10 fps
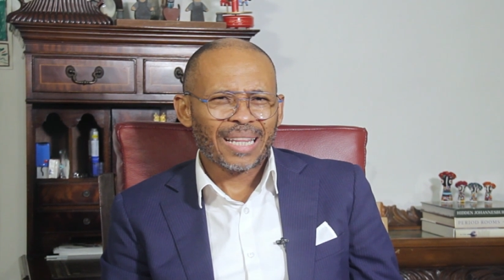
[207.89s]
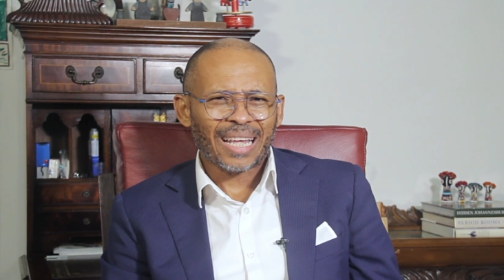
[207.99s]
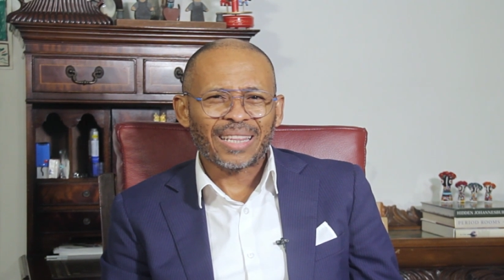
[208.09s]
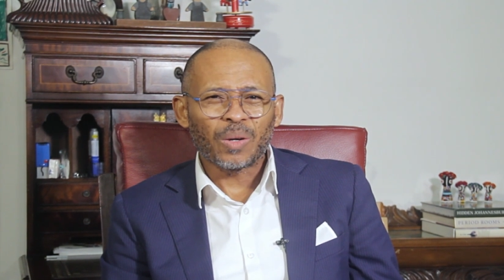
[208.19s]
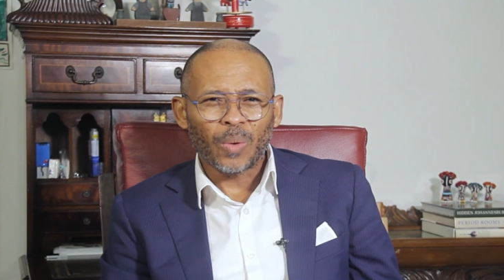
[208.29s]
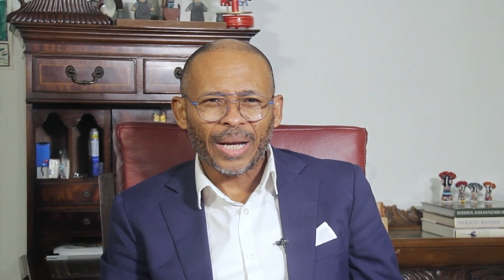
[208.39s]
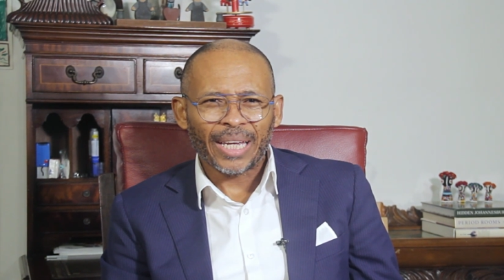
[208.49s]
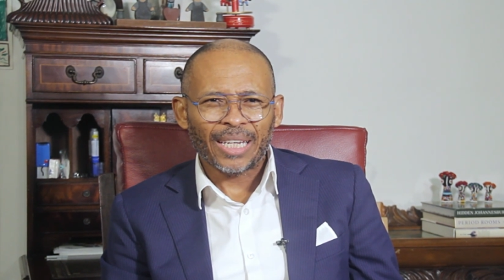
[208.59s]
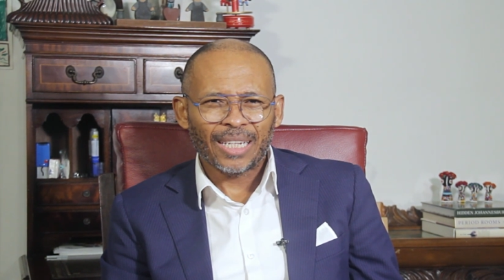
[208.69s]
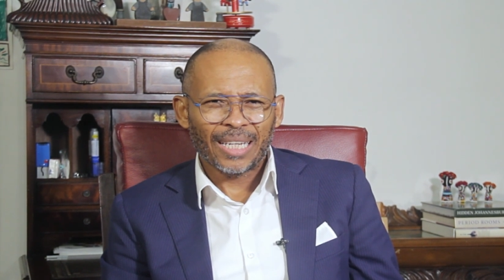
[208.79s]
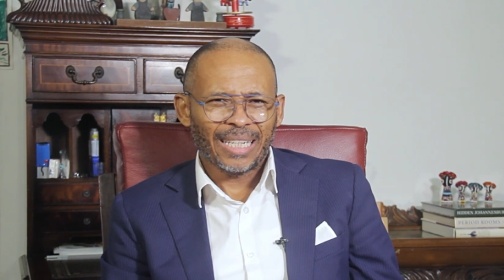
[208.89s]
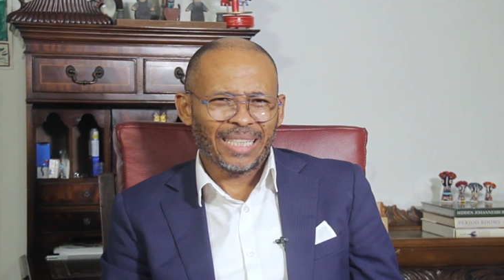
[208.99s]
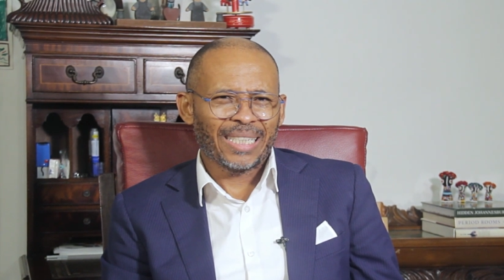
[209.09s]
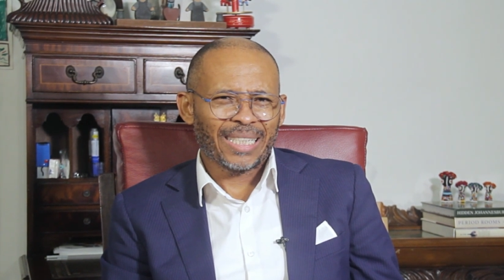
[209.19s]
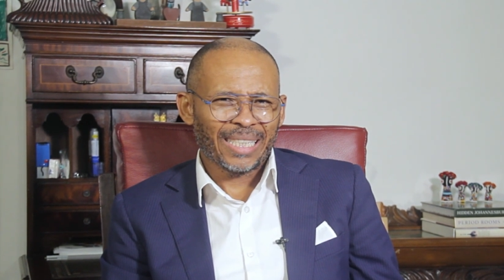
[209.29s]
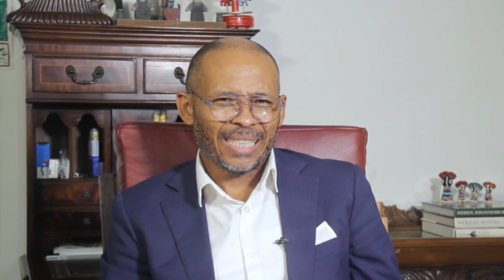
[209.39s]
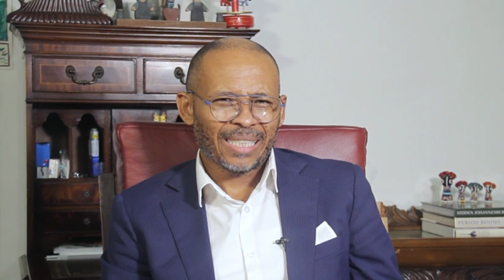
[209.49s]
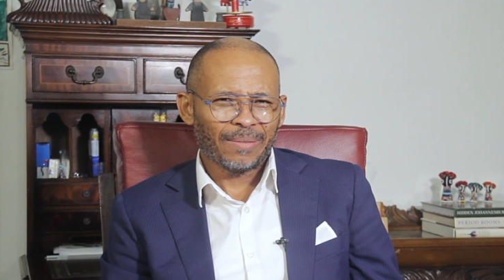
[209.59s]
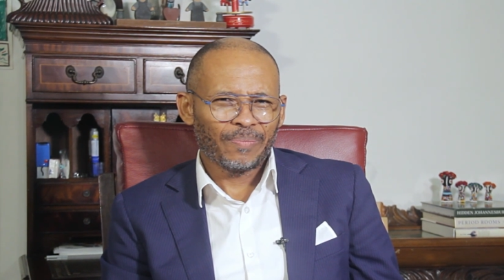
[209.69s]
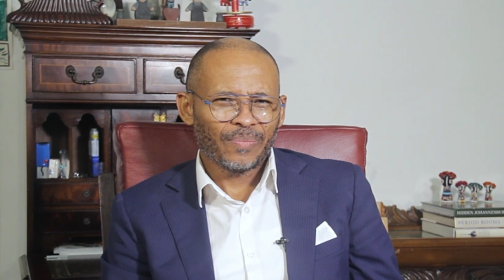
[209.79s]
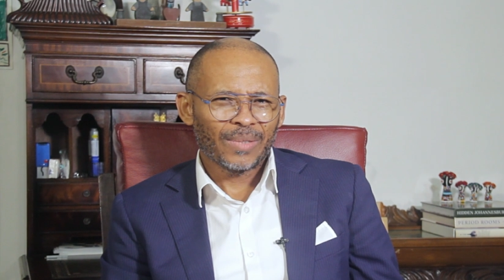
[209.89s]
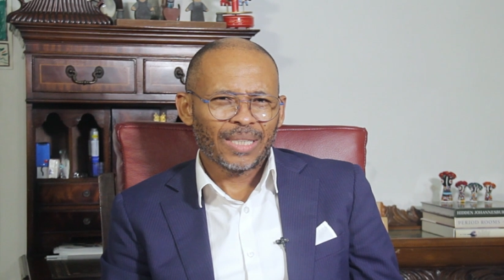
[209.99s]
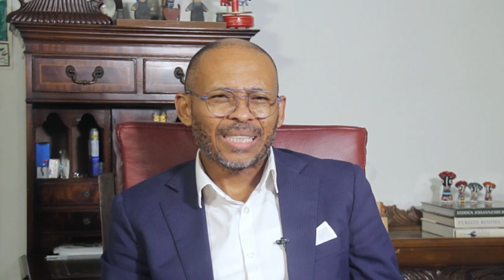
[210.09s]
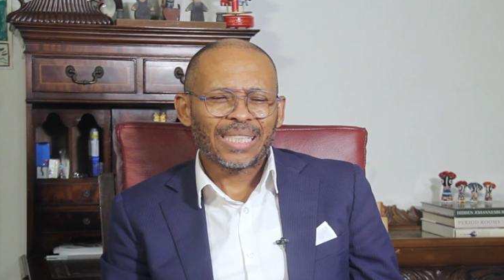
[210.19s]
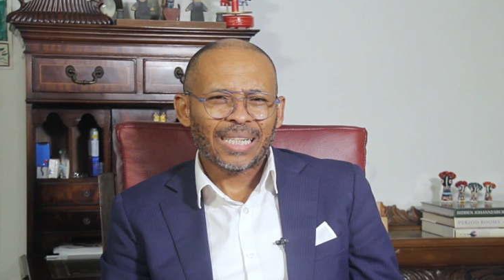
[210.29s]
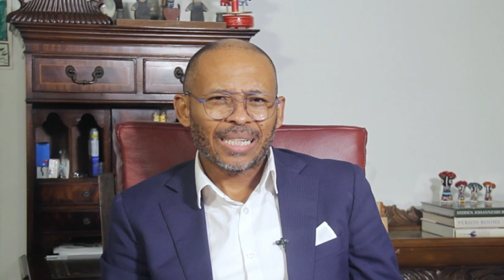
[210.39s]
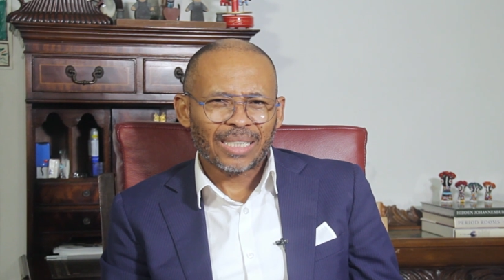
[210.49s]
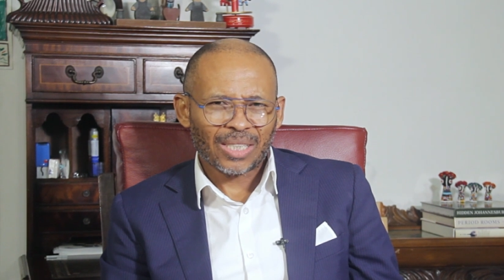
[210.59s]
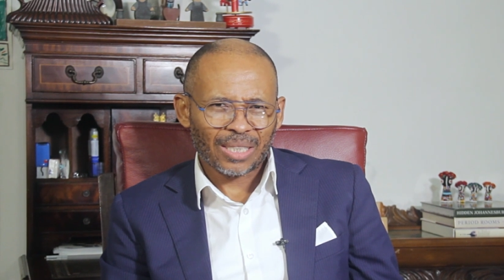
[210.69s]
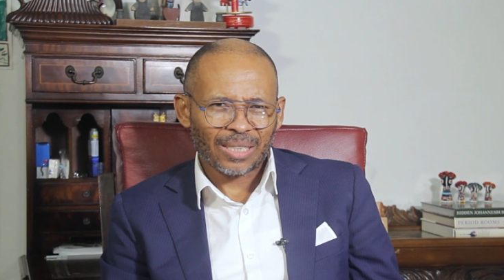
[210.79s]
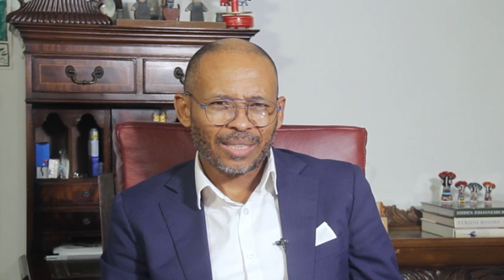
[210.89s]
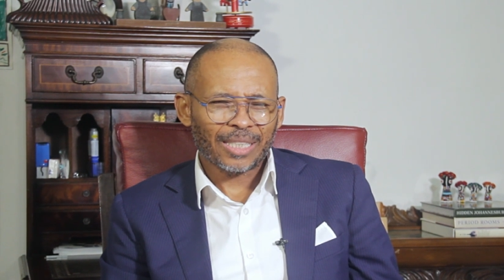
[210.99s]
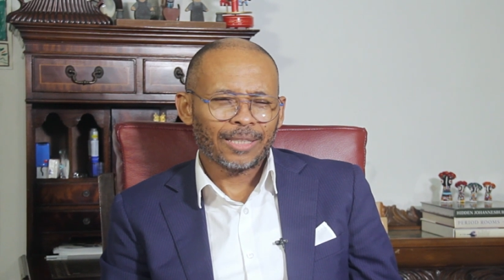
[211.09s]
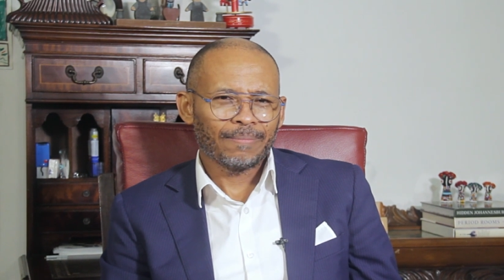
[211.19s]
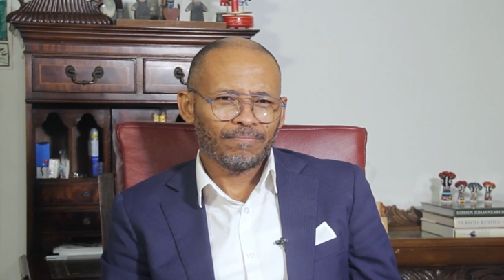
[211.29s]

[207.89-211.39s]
than the way it treats its children.